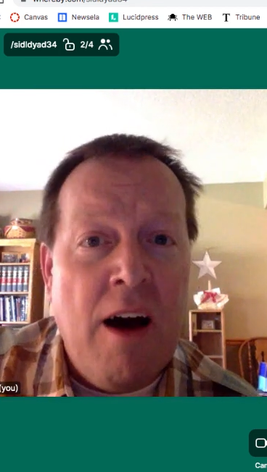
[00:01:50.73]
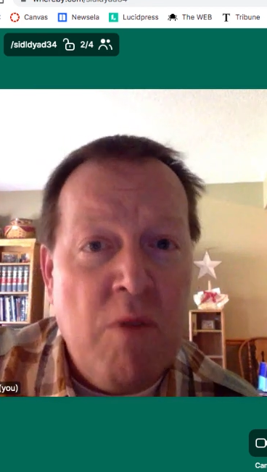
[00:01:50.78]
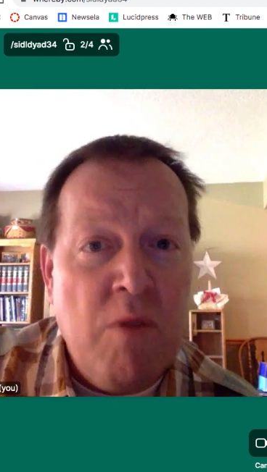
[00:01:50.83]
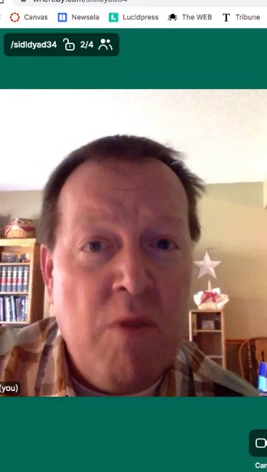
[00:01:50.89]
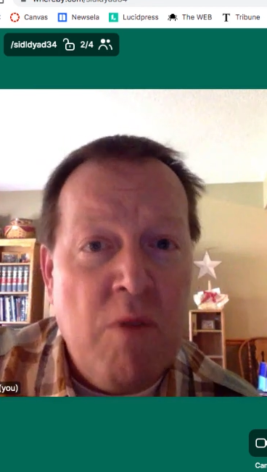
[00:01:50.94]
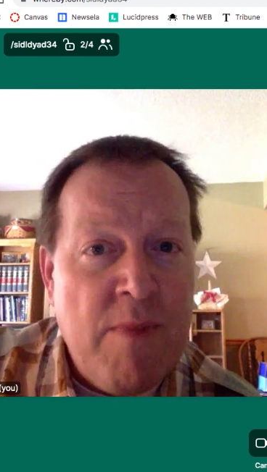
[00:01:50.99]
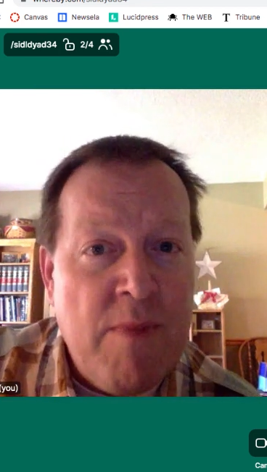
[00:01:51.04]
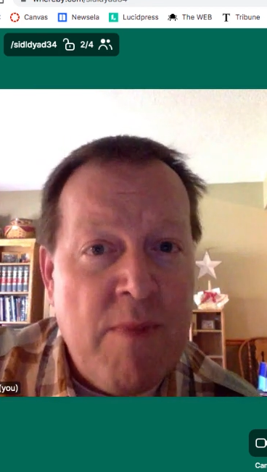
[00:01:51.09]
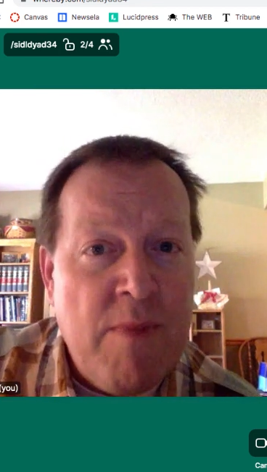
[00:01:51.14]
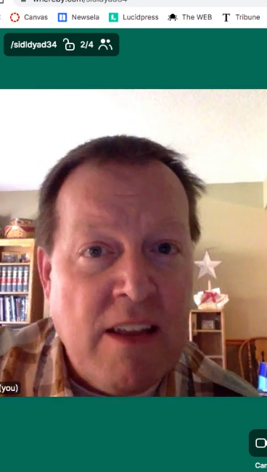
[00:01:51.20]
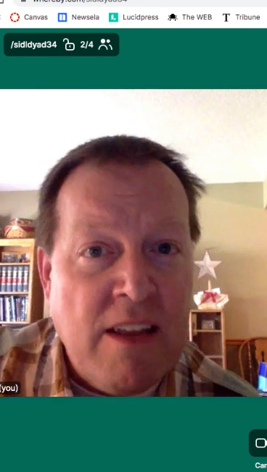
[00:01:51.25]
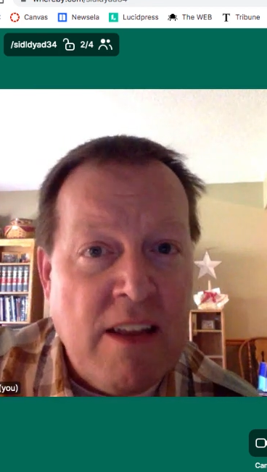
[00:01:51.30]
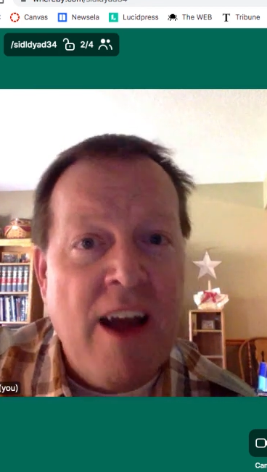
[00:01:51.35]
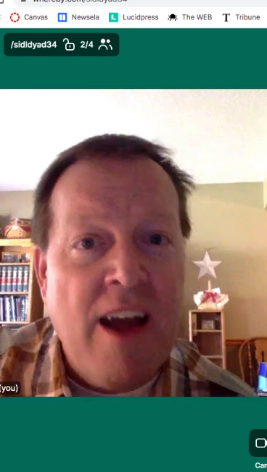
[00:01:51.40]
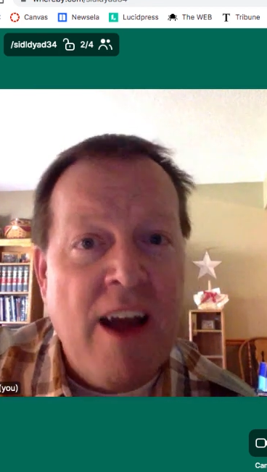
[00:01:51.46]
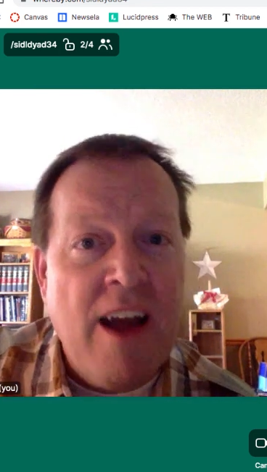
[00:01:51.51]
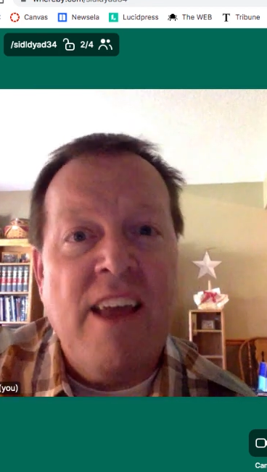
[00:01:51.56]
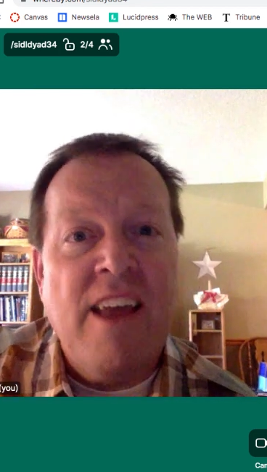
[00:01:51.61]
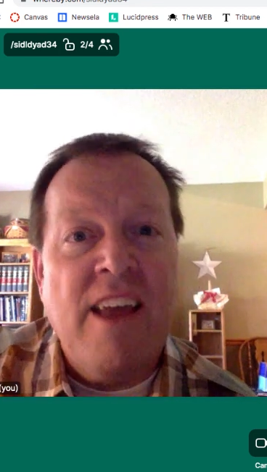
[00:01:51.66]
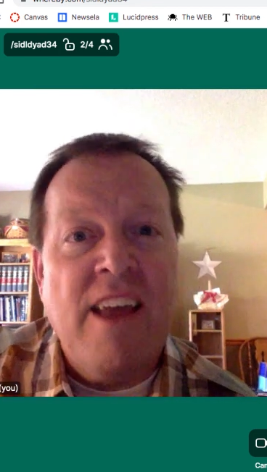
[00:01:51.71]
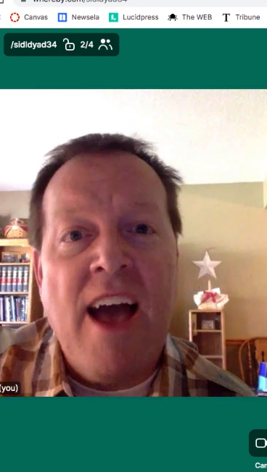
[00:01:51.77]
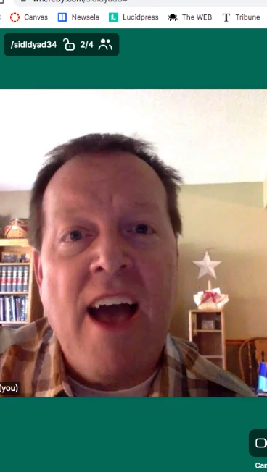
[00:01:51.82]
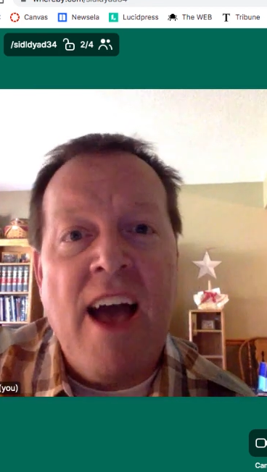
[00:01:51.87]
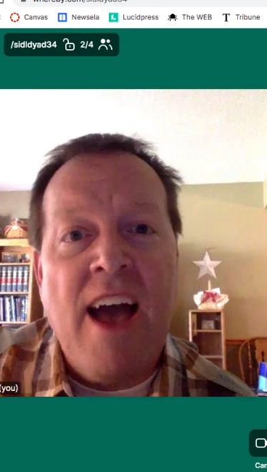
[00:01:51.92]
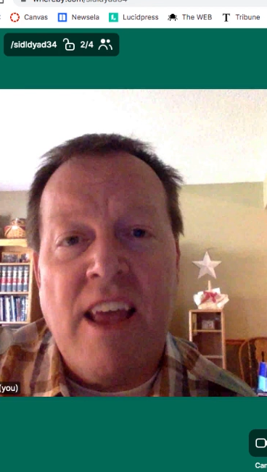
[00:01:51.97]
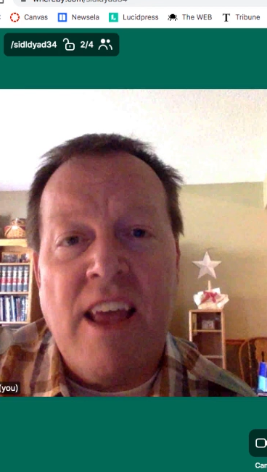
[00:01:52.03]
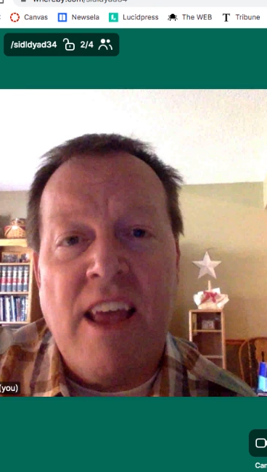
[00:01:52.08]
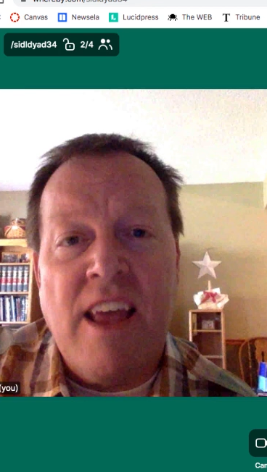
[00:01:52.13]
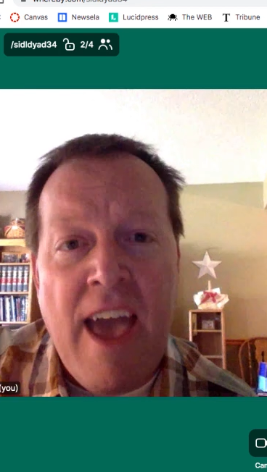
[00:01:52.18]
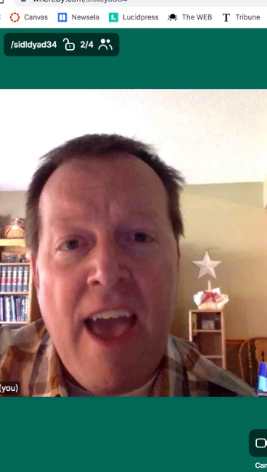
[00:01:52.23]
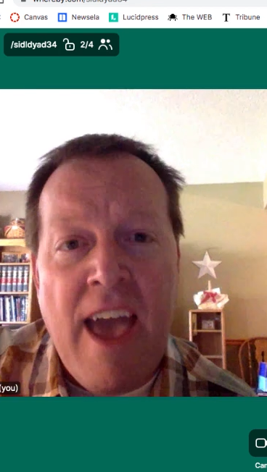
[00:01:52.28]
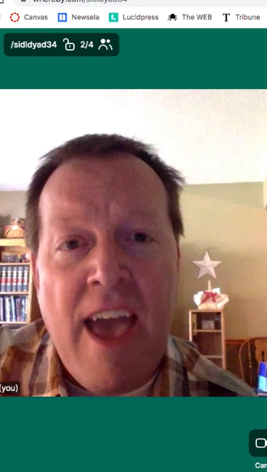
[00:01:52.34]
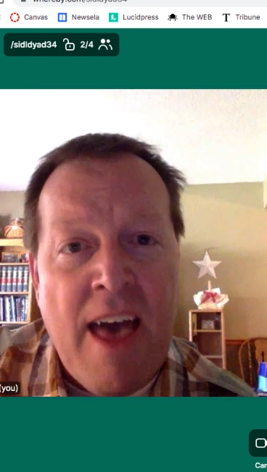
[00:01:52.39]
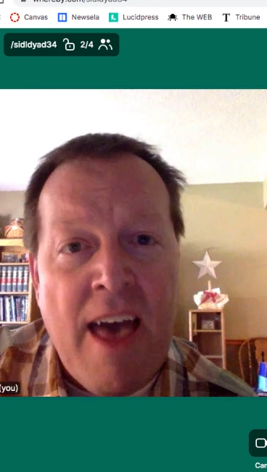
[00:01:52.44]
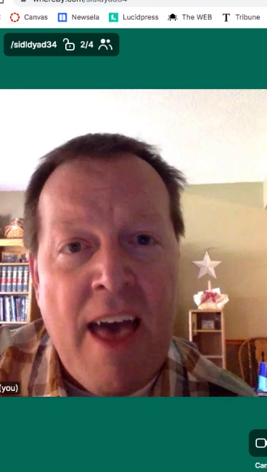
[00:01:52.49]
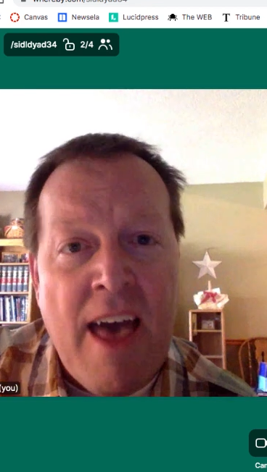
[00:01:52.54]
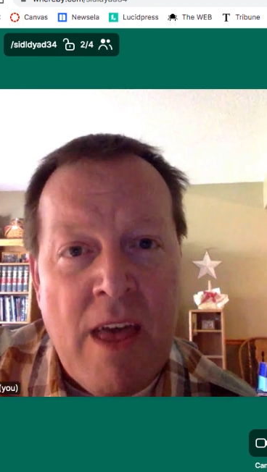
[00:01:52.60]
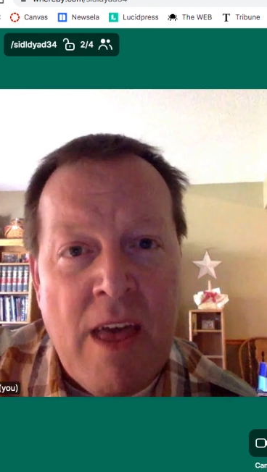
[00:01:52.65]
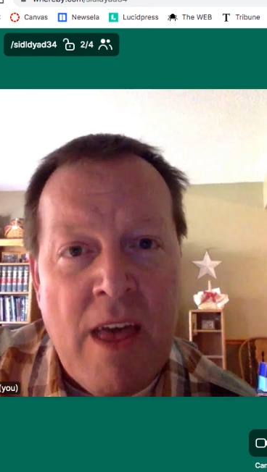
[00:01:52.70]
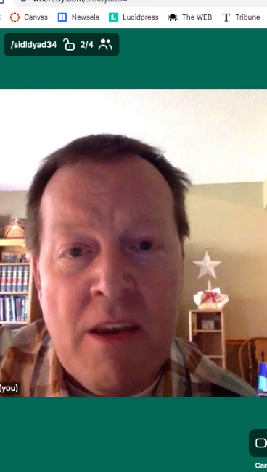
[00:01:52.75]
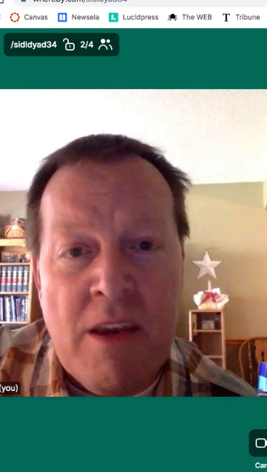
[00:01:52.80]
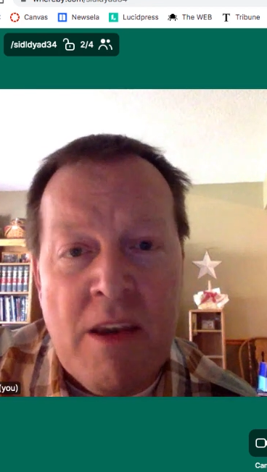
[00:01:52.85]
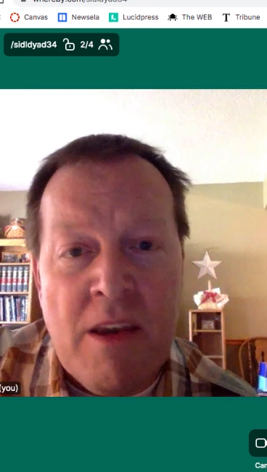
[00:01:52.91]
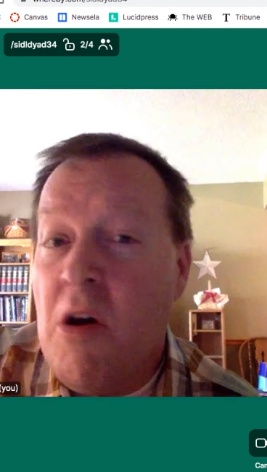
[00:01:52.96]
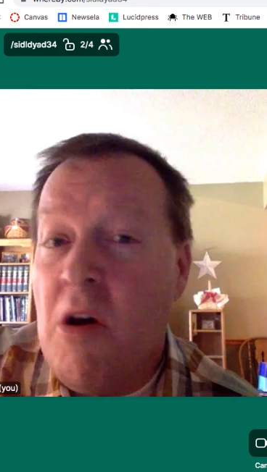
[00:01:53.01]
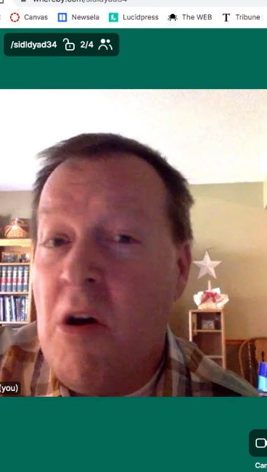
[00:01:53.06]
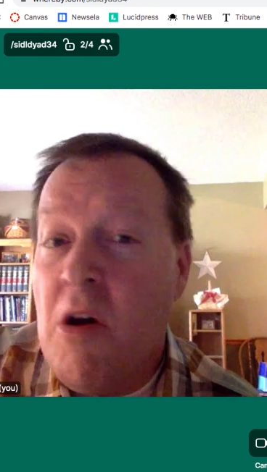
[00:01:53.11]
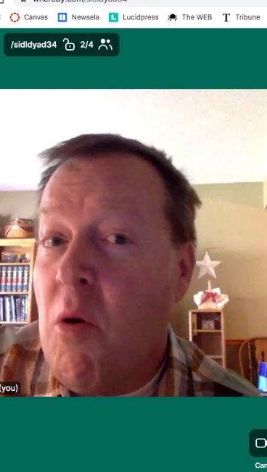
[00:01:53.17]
we made contact, and then